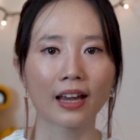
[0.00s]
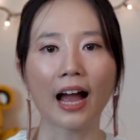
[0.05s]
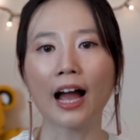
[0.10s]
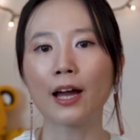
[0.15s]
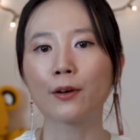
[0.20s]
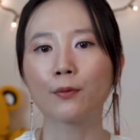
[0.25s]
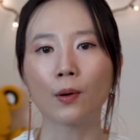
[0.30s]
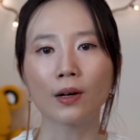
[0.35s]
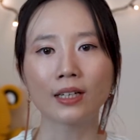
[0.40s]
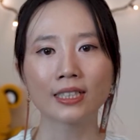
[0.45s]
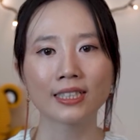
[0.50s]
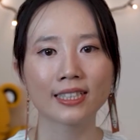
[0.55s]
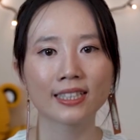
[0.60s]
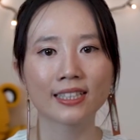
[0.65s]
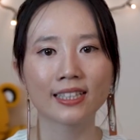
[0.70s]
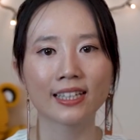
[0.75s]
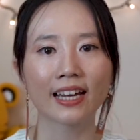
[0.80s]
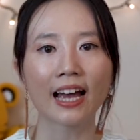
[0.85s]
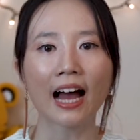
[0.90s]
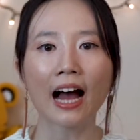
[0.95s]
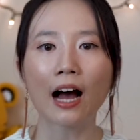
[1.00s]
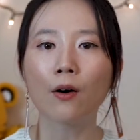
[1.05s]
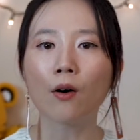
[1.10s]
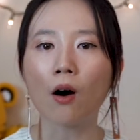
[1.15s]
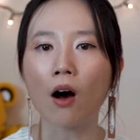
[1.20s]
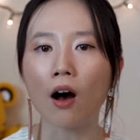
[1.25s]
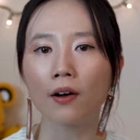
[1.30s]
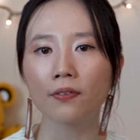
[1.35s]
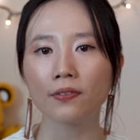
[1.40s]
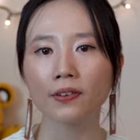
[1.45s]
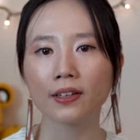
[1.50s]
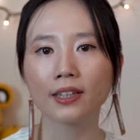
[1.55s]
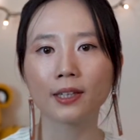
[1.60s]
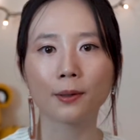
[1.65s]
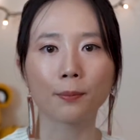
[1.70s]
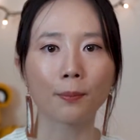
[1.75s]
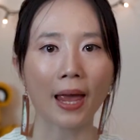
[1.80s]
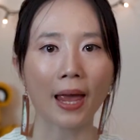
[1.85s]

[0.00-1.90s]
I want to see how often the